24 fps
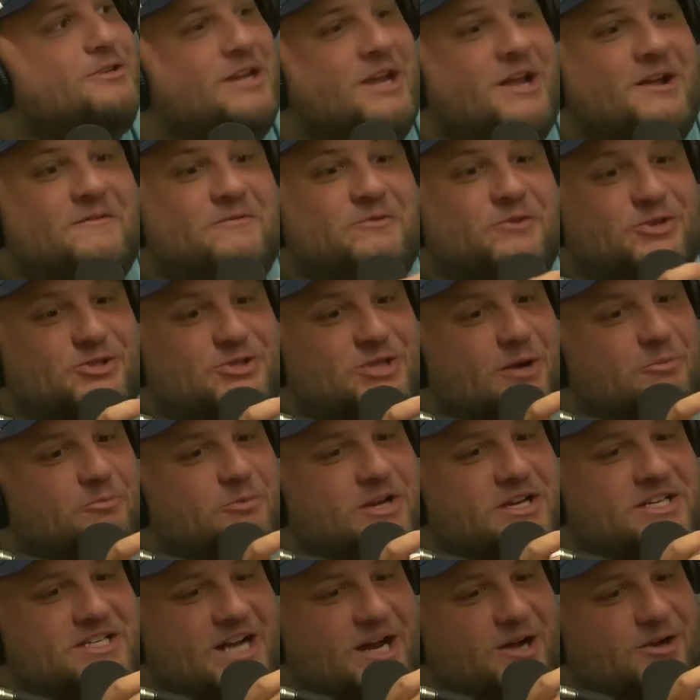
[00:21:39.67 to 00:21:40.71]
for oh, some no.
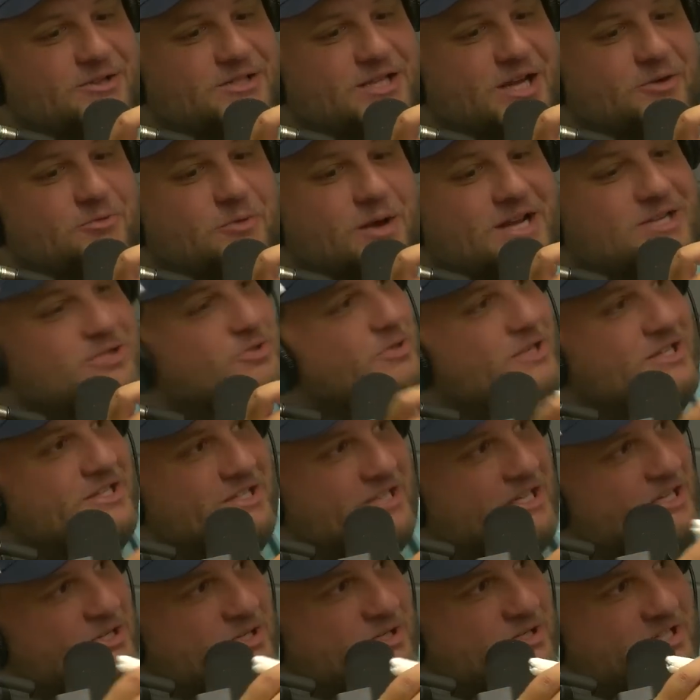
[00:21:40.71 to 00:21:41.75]
reason I was like, wait, so this
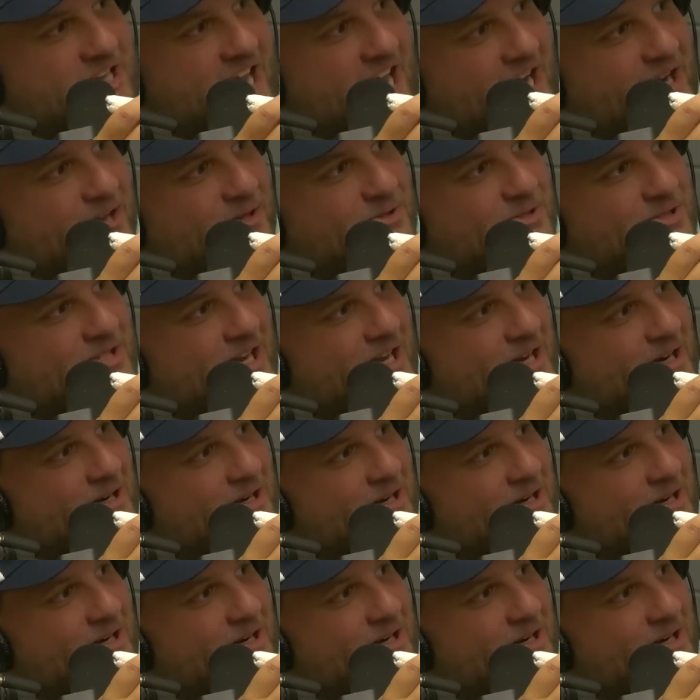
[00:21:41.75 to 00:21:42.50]
thing just dangles there?